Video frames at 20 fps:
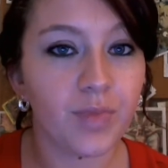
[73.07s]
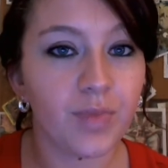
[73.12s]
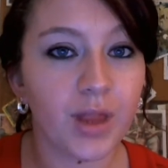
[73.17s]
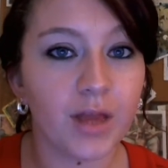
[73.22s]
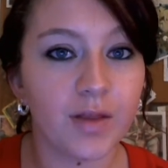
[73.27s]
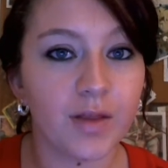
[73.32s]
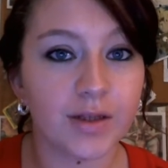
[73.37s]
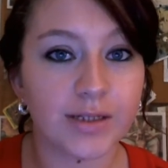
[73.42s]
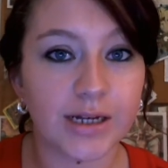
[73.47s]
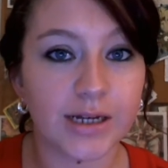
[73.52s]

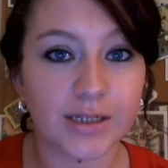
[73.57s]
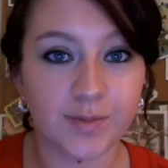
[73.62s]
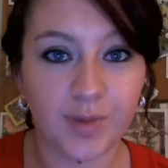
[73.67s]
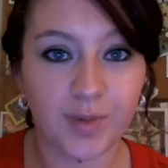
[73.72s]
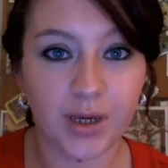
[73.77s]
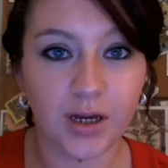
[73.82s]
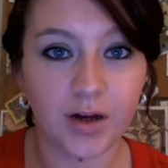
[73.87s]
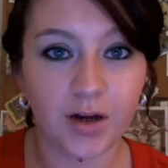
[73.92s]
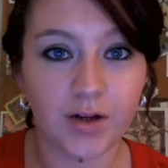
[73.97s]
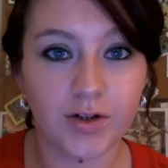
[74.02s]
This has
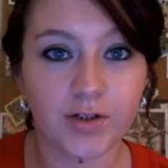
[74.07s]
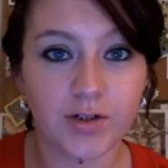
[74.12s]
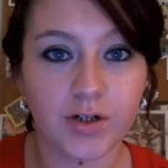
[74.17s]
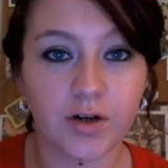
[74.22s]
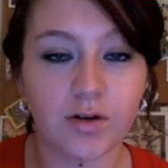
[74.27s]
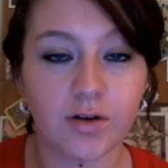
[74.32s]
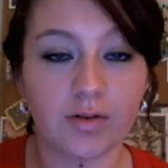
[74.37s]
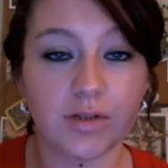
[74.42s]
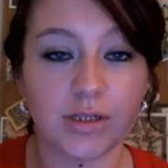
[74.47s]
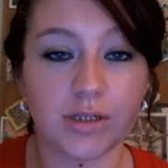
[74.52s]
pink
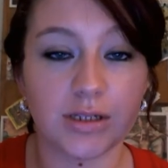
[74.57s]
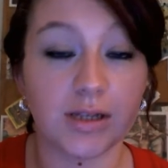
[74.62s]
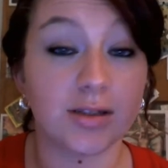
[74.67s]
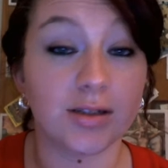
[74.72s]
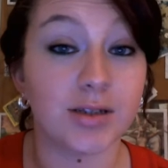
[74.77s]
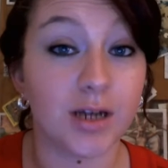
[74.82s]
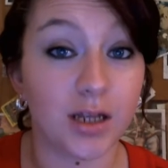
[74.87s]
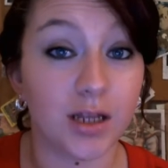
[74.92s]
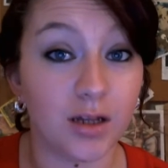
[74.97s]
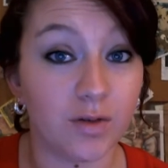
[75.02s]
undertones, this
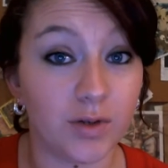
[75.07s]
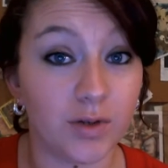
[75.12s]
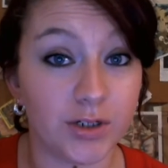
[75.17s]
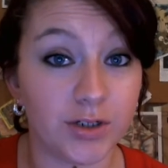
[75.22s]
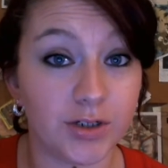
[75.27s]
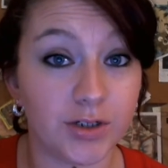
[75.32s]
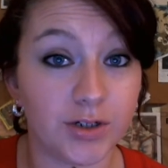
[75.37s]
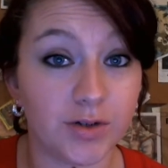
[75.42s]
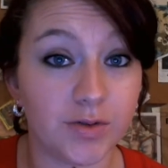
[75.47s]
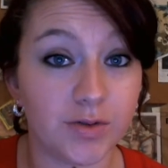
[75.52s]
has yellow
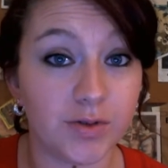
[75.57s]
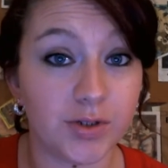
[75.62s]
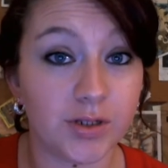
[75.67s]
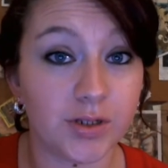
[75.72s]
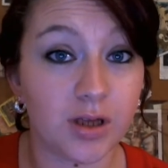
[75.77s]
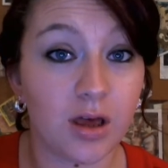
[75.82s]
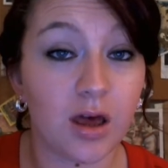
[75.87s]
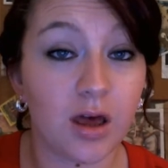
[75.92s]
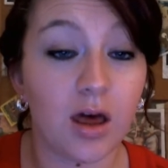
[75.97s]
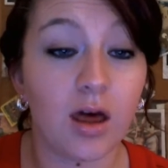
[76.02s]

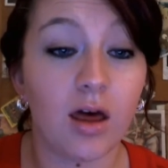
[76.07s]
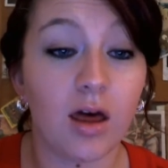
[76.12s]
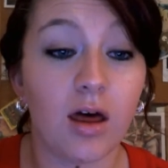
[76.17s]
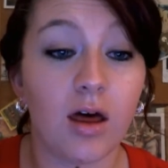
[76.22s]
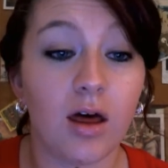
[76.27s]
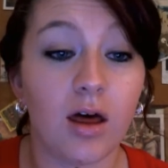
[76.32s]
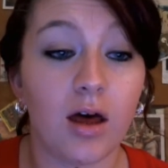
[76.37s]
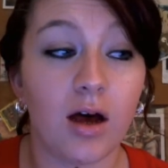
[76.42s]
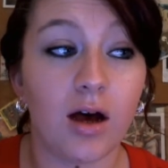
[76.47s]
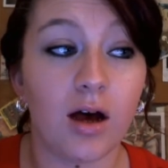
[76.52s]
undertones.
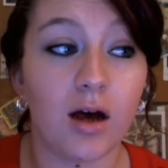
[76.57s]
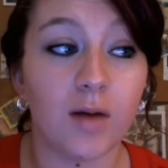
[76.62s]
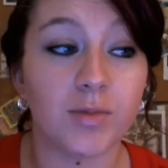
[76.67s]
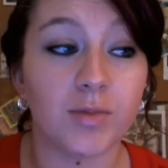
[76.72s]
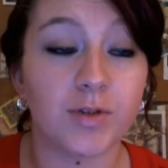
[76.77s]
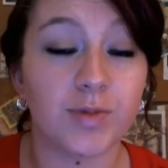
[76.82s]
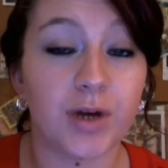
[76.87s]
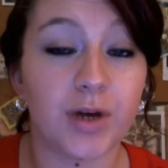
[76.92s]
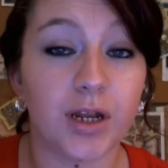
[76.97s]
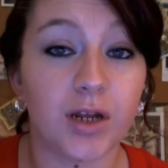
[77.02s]

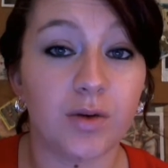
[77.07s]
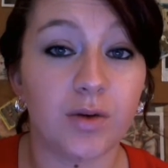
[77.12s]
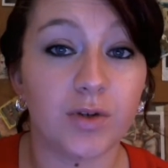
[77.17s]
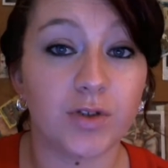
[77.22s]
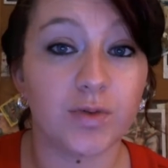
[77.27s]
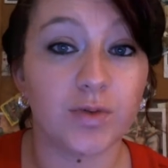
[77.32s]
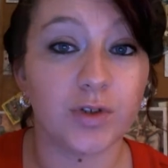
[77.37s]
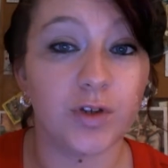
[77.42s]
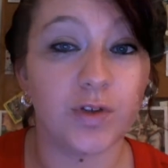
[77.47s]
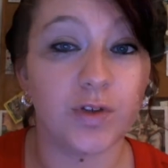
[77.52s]
Depending
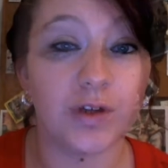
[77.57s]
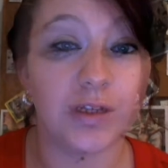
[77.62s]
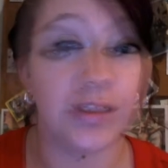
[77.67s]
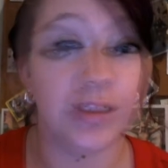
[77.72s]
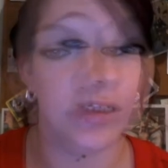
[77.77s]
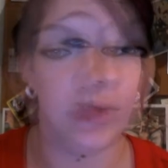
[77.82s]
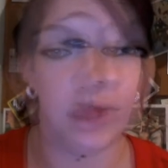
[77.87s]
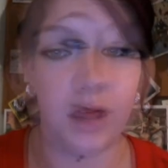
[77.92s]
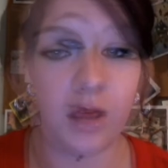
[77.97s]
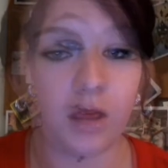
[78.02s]
which one you think is
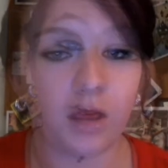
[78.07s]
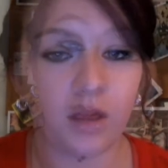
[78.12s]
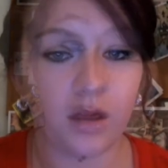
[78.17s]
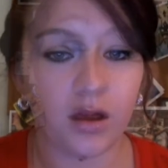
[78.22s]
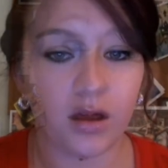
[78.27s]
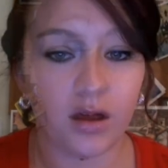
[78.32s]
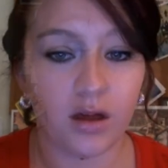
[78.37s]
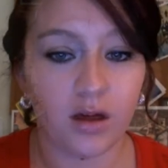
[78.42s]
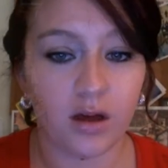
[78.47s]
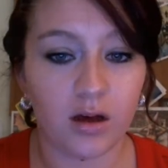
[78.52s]
going to be more
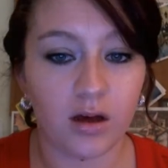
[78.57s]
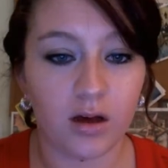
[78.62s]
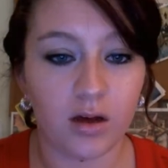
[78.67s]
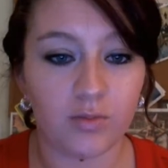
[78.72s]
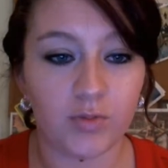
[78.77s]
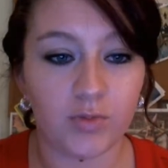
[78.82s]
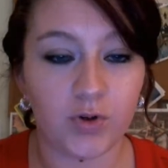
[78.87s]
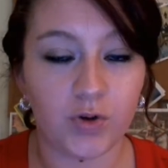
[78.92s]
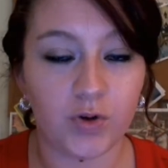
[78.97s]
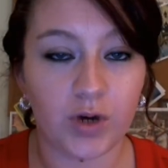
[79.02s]

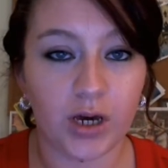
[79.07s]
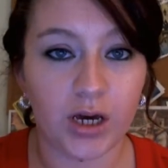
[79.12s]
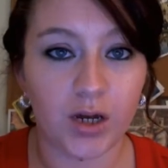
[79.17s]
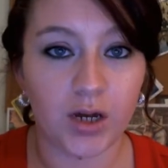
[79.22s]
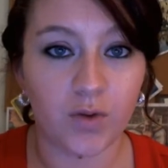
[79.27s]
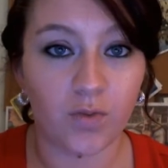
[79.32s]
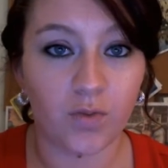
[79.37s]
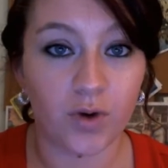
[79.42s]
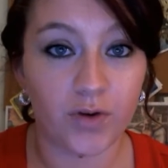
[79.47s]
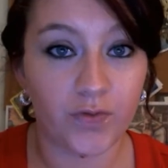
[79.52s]
flattering. You
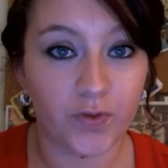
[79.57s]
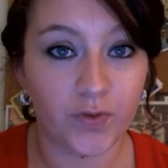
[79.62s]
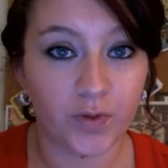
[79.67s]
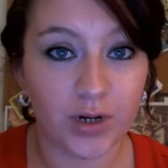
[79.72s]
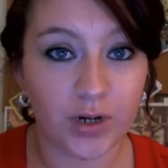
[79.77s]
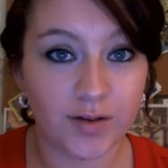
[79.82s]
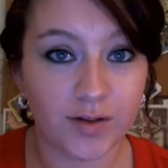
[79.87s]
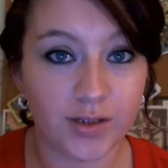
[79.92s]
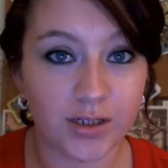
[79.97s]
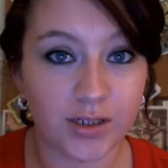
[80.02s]
get 1 fluid
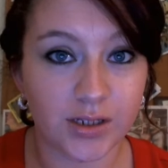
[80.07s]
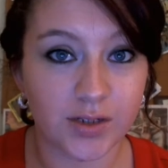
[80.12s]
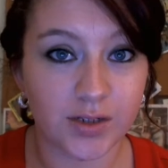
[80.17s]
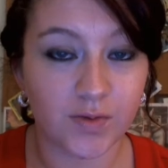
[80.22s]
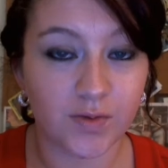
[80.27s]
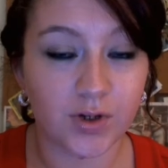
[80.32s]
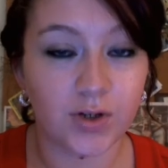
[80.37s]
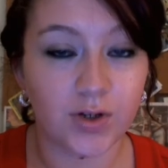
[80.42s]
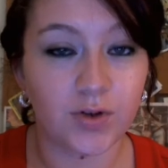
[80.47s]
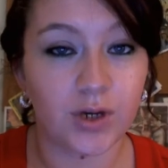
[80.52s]
ounce in this
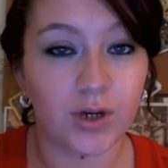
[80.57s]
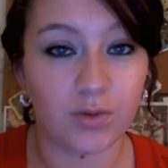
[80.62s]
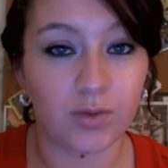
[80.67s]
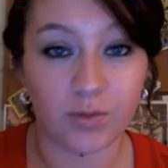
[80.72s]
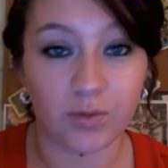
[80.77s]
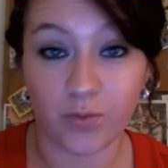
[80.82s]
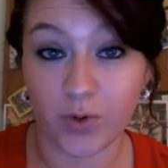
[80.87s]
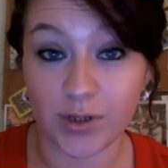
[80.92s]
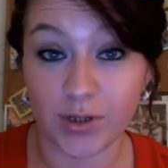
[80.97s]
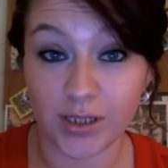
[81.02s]
one, you get
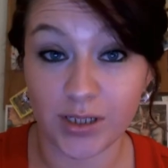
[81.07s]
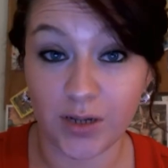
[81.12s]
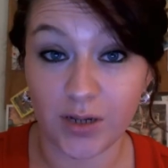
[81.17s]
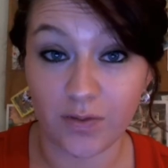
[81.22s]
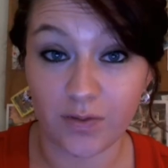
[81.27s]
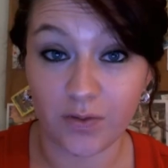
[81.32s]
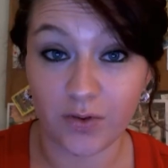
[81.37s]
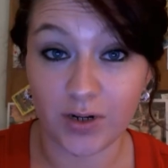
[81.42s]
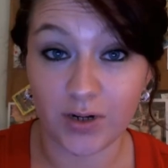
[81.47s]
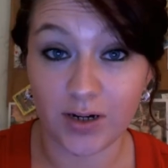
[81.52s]

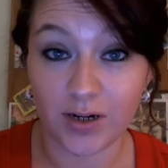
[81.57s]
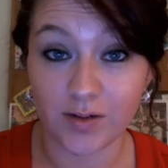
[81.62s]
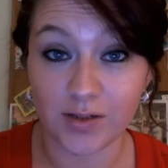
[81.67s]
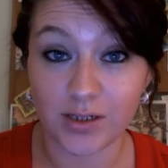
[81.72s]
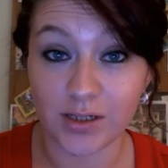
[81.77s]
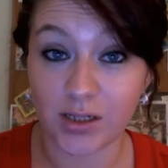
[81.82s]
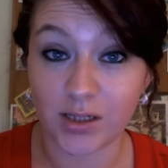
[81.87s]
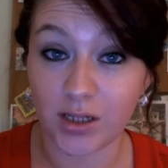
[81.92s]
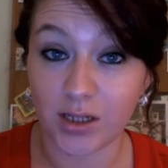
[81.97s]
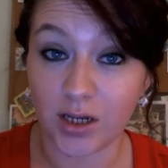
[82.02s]
1.7 fluid
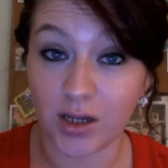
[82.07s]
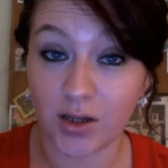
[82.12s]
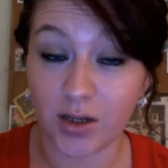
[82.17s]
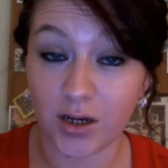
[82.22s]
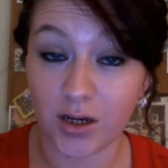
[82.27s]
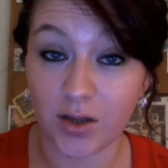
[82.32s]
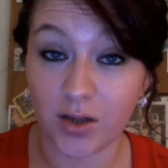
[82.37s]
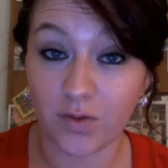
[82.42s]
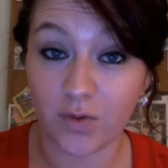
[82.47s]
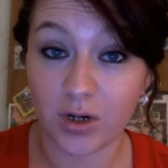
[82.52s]
ounces in the
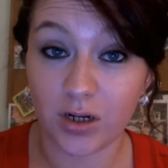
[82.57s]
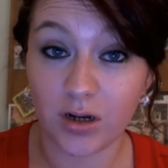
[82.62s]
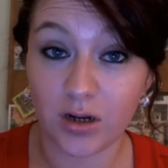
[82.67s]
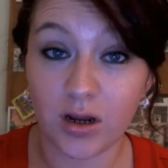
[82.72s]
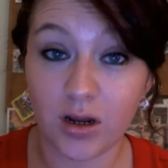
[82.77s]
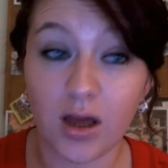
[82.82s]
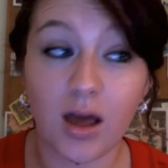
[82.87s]
other one.